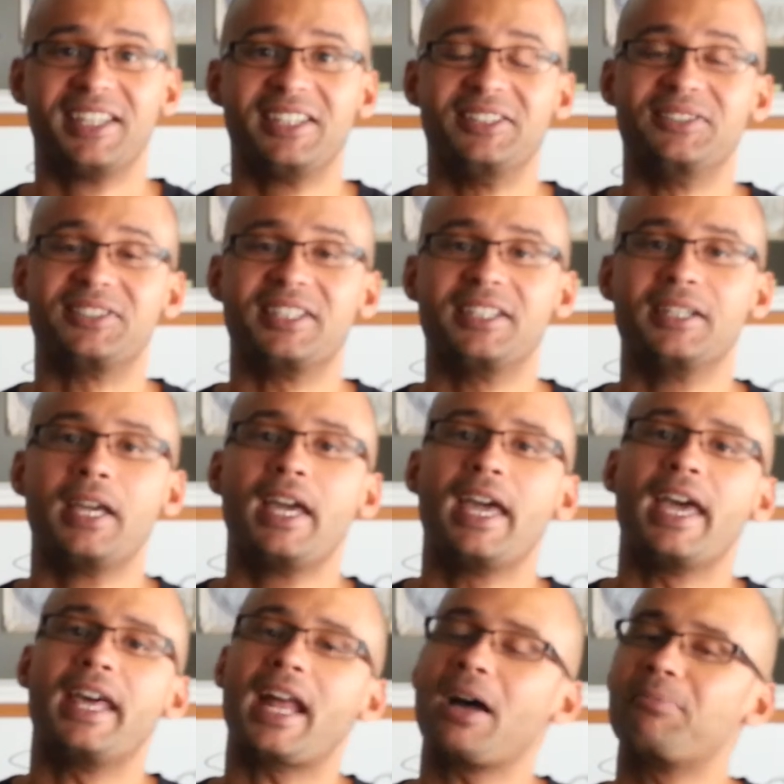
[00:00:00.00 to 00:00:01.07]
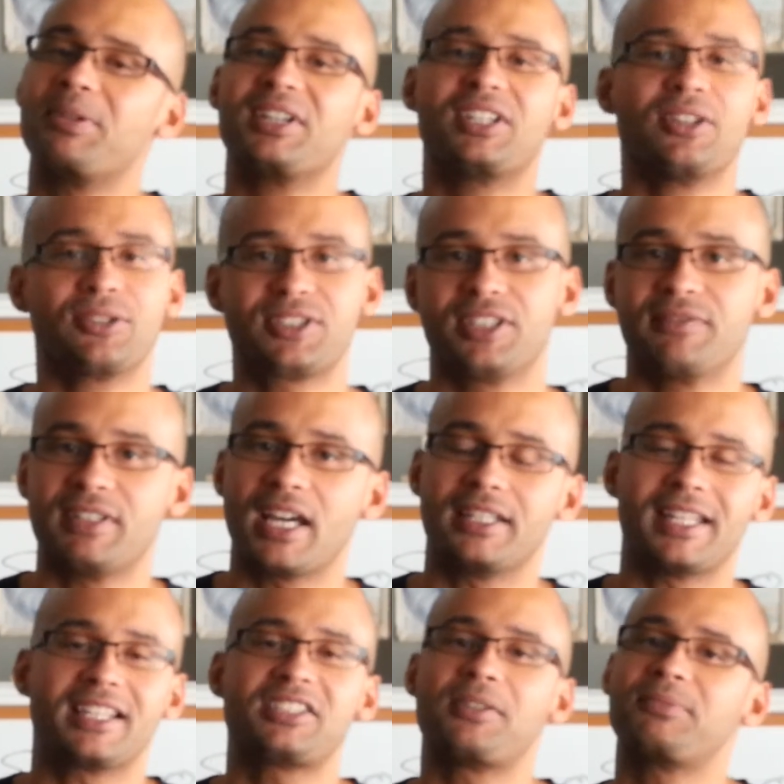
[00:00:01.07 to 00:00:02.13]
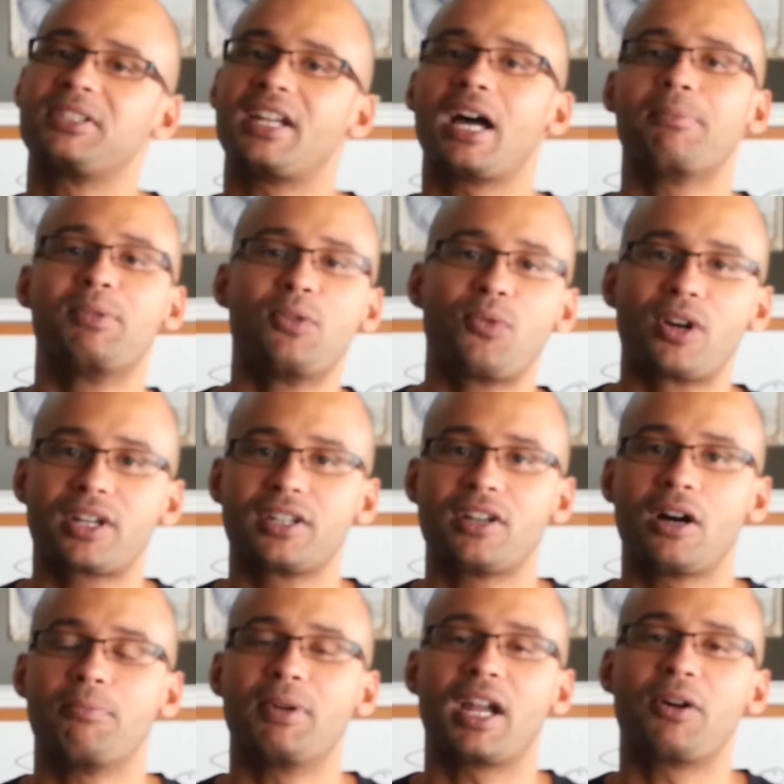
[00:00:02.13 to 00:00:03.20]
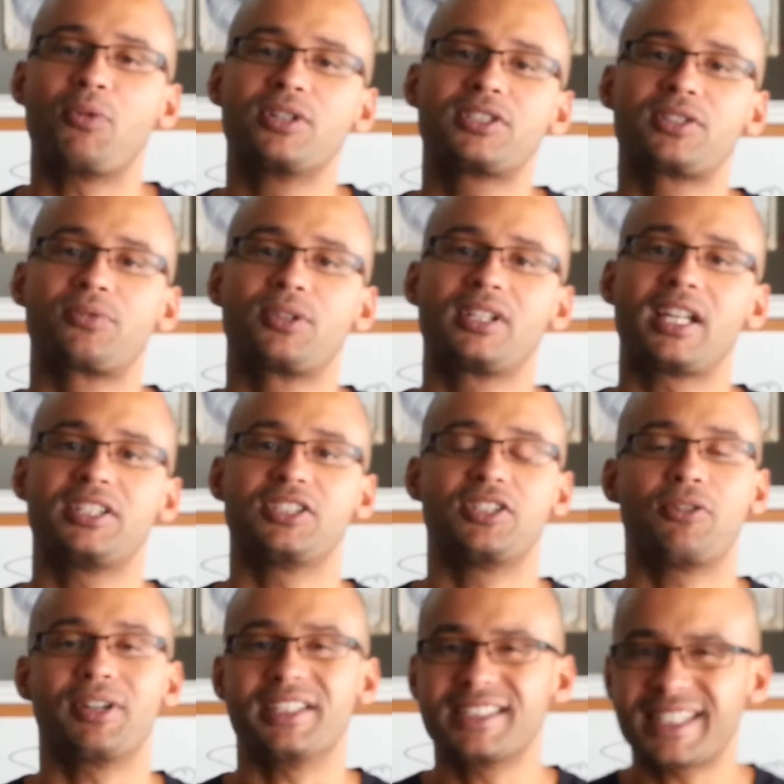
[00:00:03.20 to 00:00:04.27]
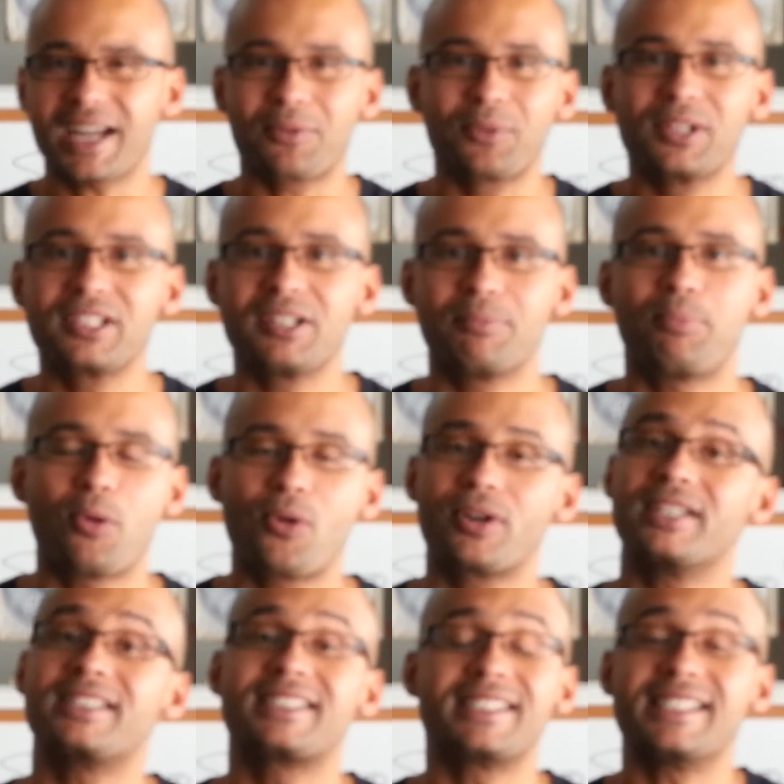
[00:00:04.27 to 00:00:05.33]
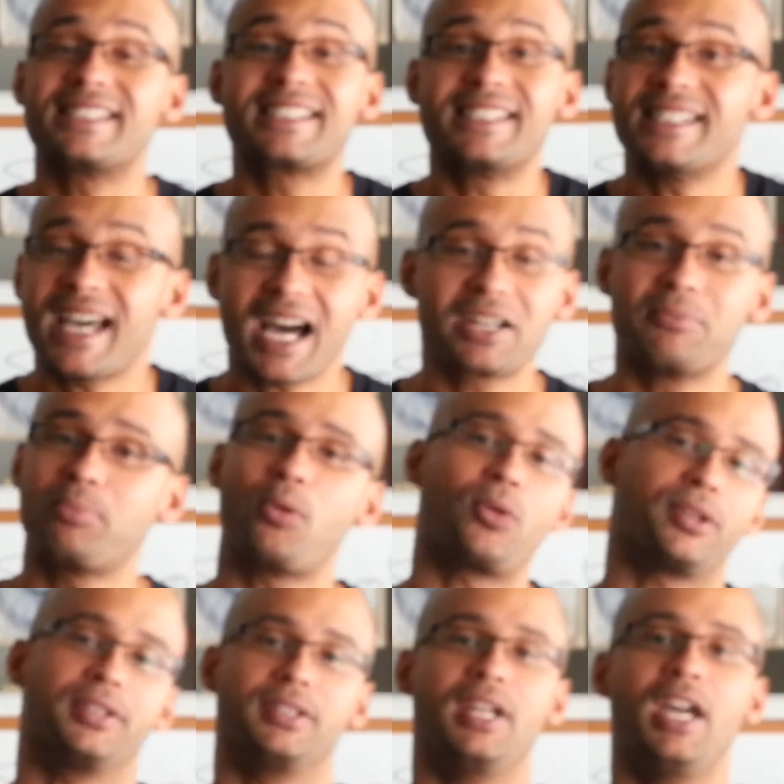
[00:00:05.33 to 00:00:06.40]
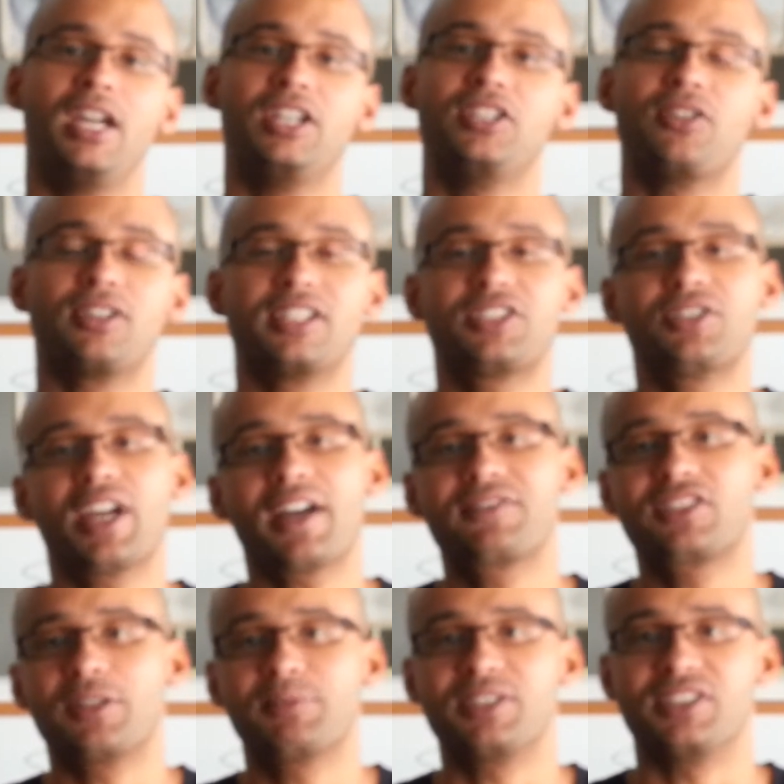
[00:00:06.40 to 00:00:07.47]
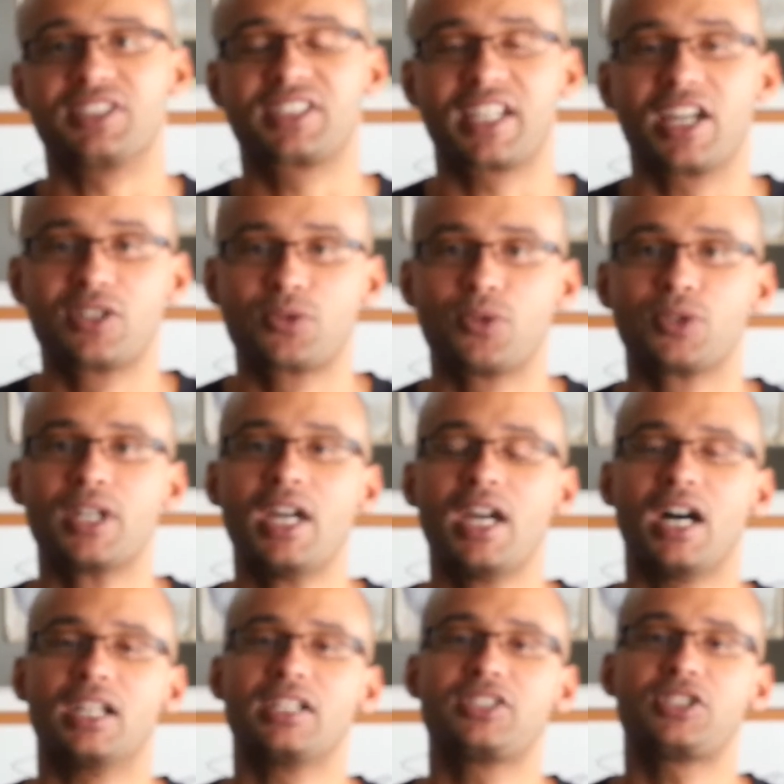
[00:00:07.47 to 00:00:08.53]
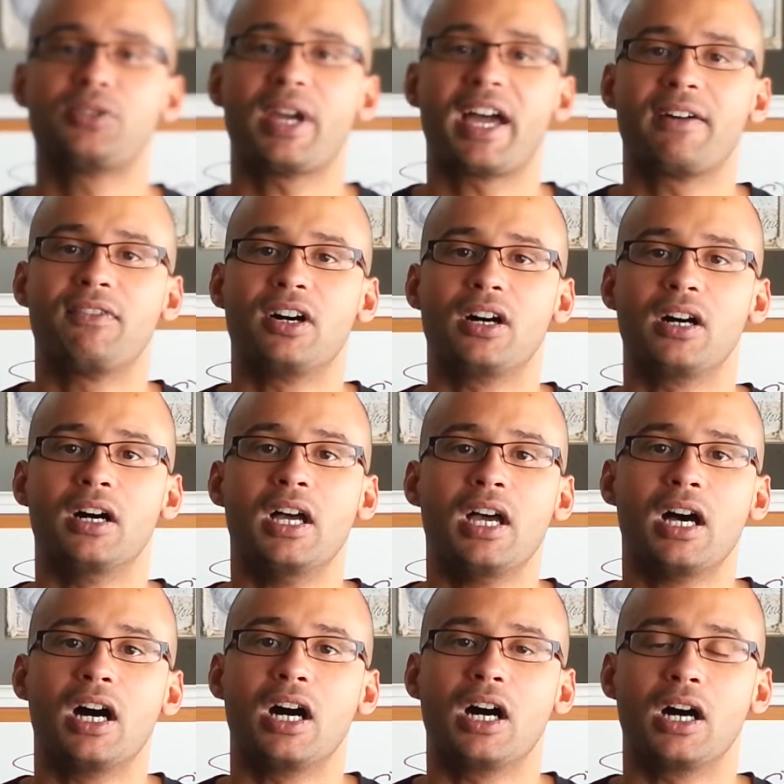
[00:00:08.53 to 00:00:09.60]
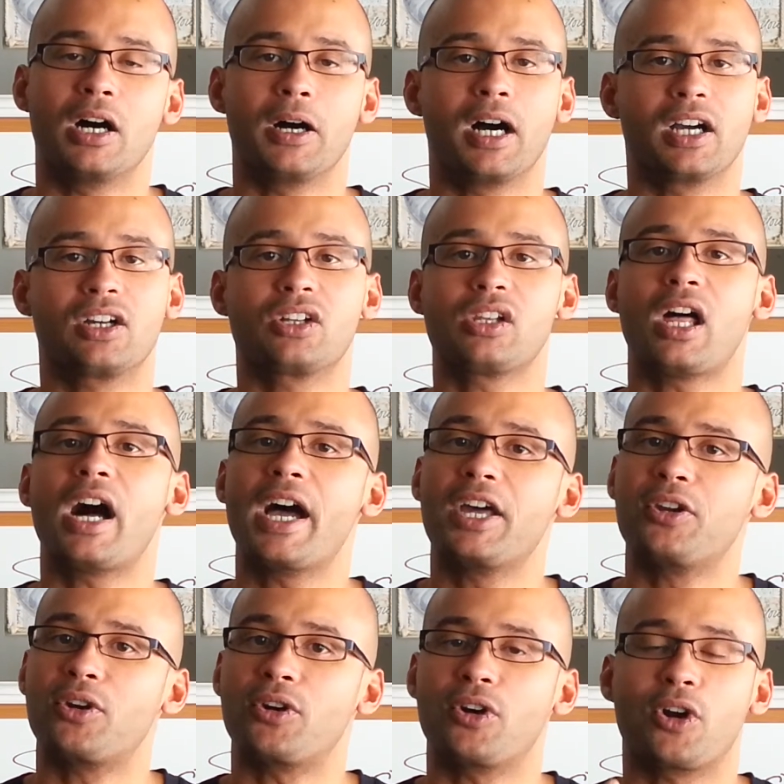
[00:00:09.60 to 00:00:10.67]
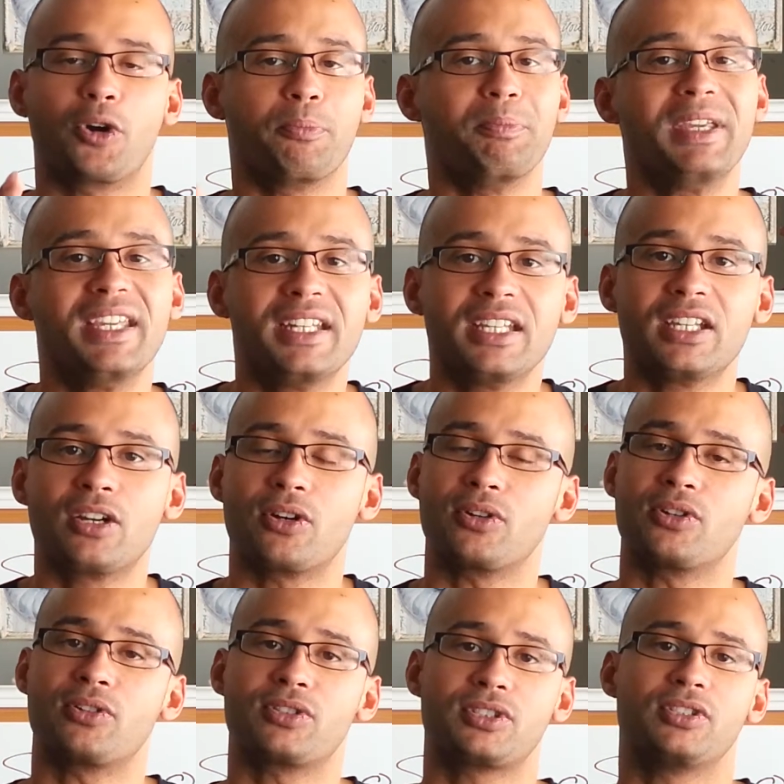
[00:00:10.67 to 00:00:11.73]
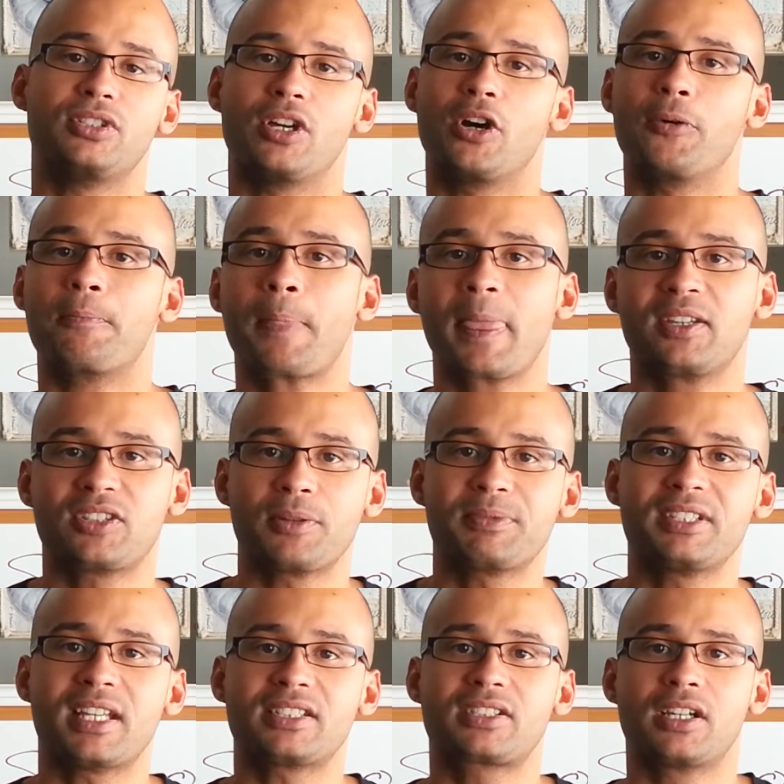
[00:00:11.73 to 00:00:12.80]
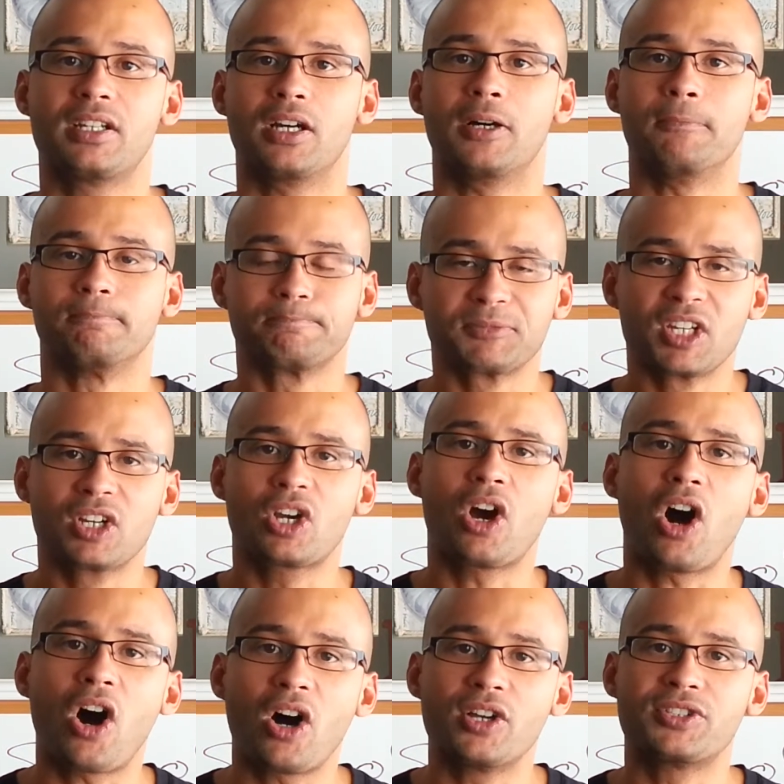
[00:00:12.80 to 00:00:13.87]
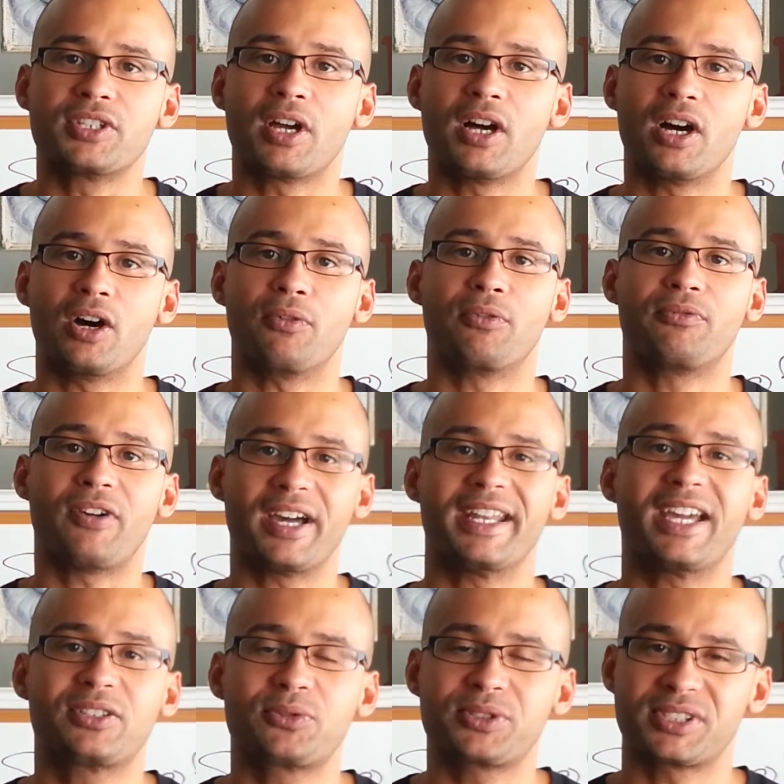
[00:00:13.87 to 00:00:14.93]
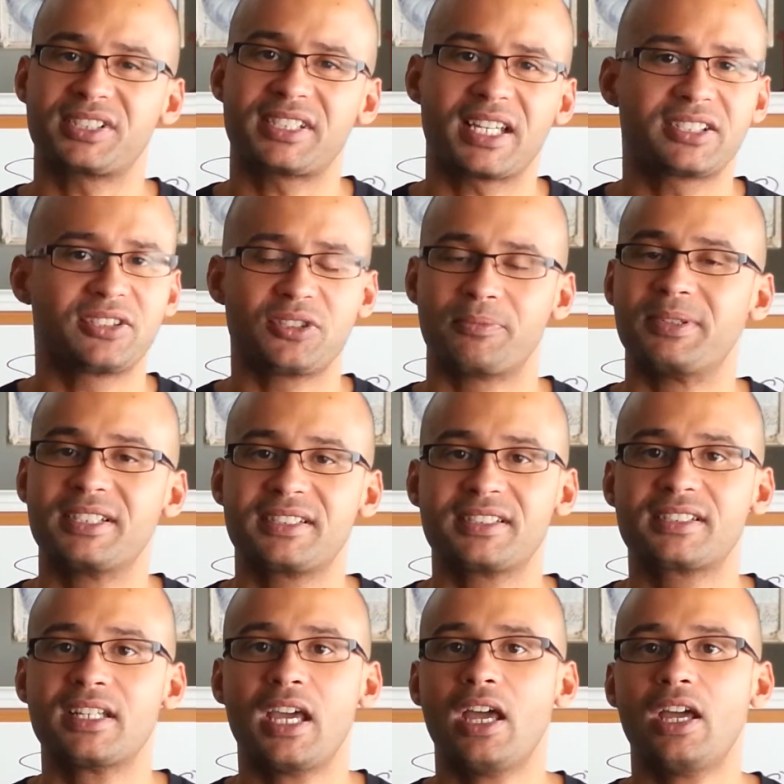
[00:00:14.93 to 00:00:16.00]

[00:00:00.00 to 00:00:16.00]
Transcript: You see? And I've been guilty of that. That's something I've been working on. But I want you to realize, you know what, is that really important? It's it's not important. You know, unless you have something scheduled, unless you have a, a, a client or, or a meeting or, or, you know, something that's going to cause uh, financial success in your business.